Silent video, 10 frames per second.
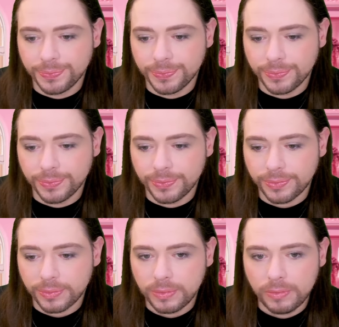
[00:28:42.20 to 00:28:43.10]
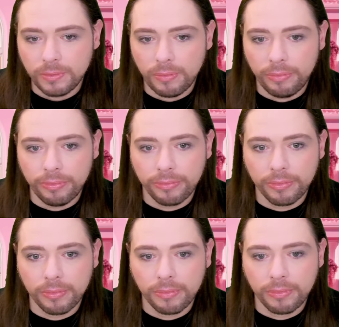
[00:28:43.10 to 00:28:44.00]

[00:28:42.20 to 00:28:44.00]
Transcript: [no speech]